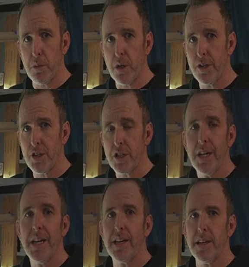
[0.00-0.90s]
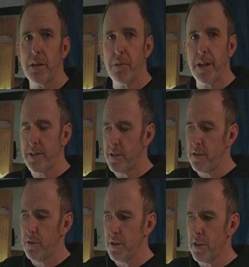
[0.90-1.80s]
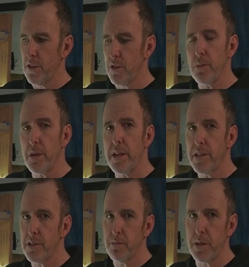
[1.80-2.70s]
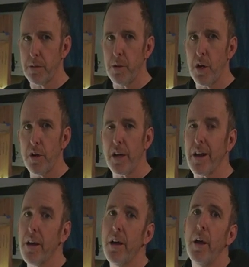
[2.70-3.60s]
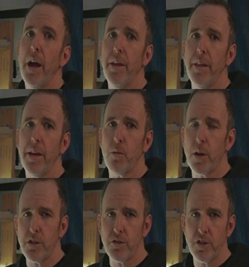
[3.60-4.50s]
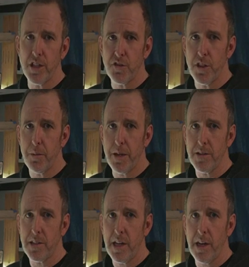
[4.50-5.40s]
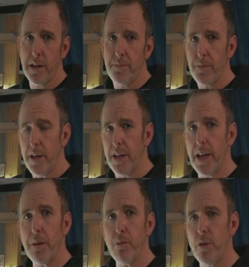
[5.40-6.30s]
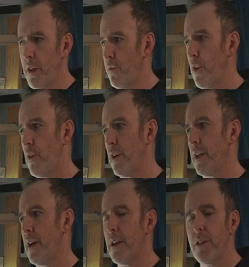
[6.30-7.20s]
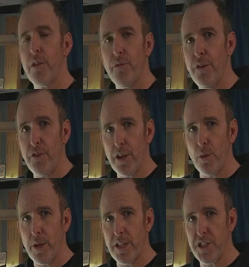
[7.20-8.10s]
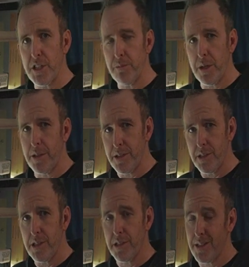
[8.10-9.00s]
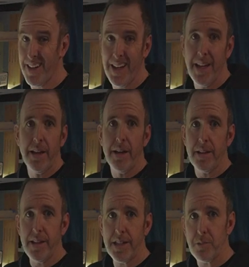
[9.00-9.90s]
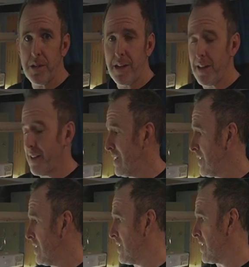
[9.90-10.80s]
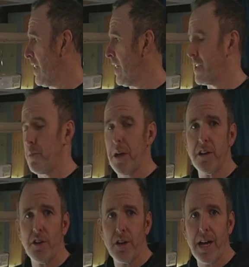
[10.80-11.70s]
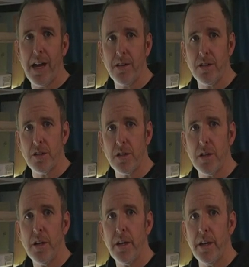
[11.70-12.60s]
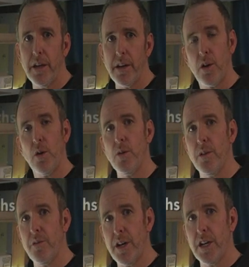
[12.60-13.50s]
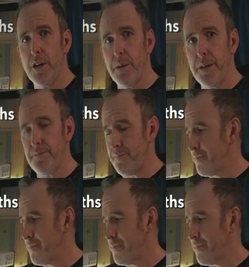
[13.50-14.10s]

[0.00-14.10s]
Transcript: March, get the plants in a really good place, make them hardy, and then when I transfer them outside in April, they've already got a 15 week jump on the season. Last but not least is expanding your calendar in a cold environment